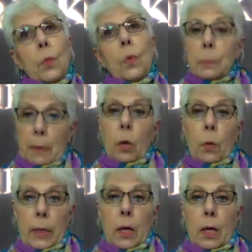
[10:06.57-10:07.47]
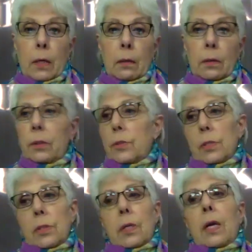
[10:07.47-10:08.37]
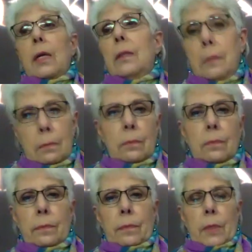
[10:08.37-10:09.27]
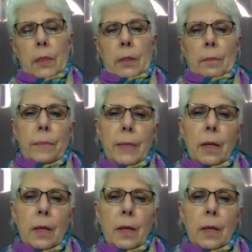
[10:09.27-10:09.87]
what's been going on. You're just, you know,